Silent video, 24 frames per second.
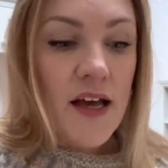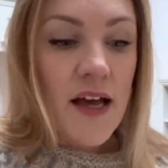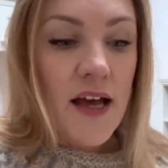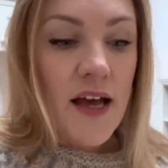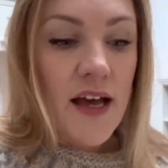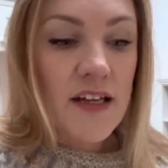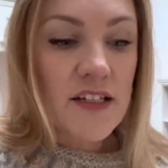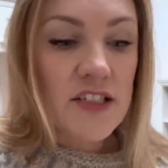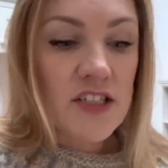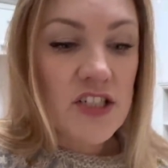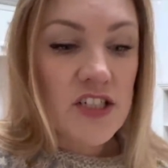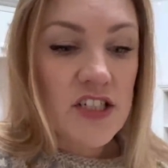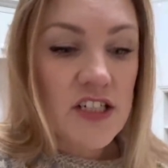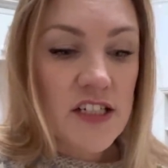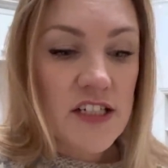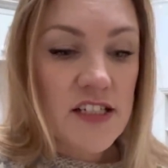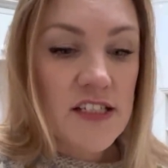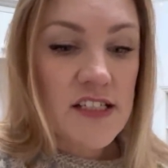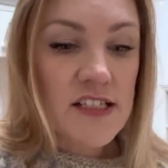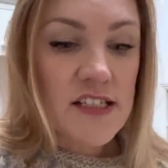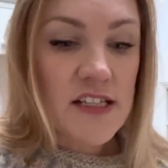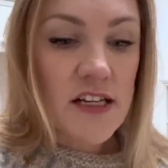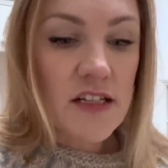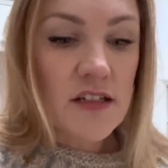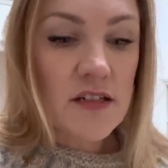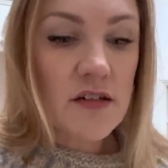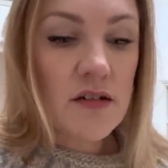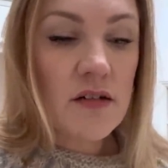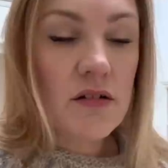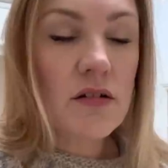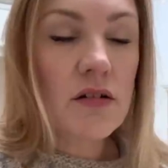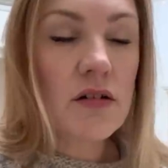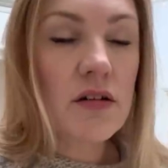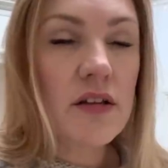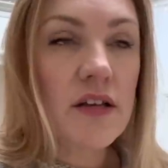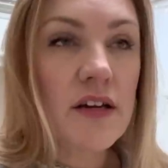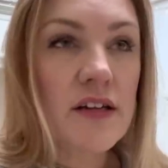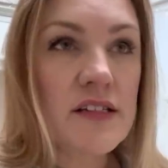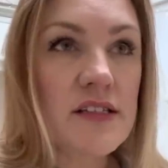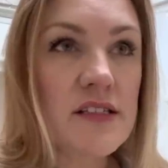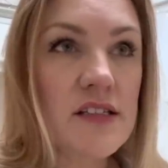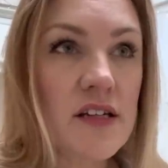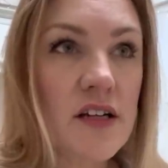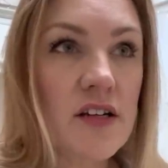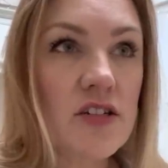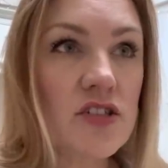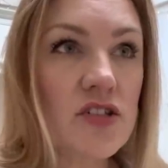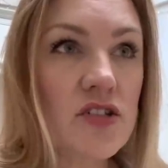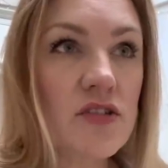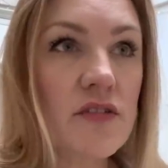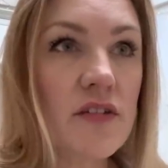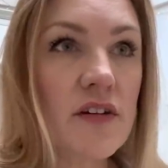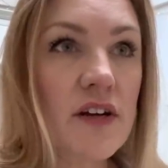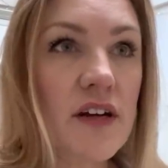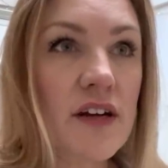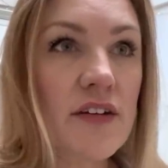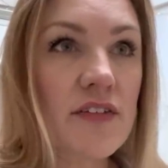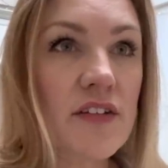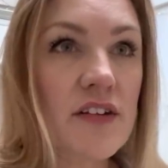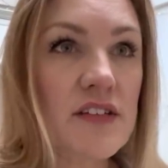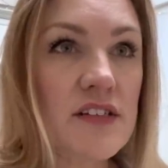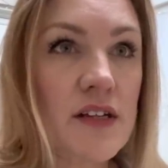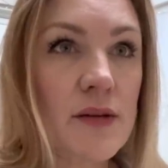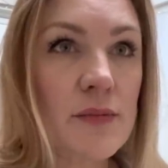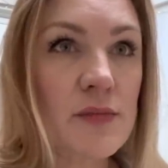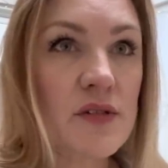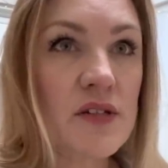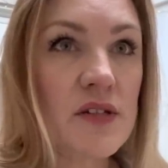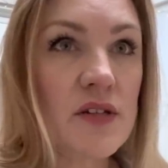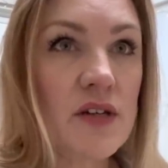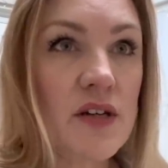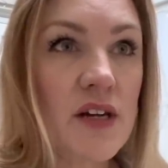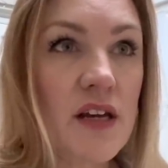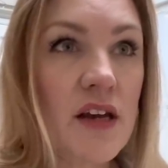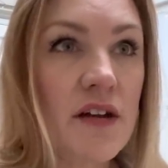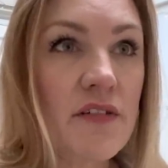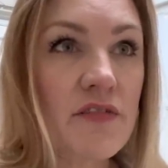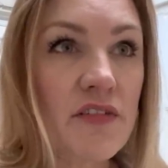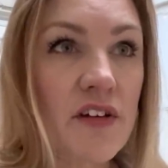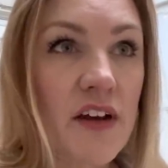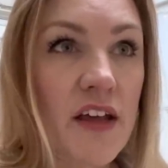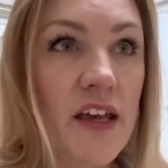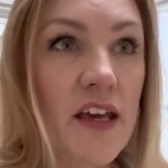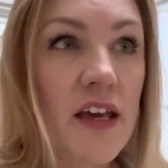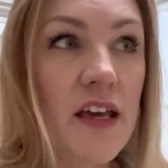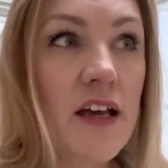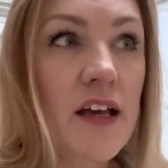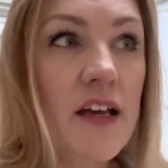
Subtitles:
And she said, oh, that is such a relief. That's absolutely lovely.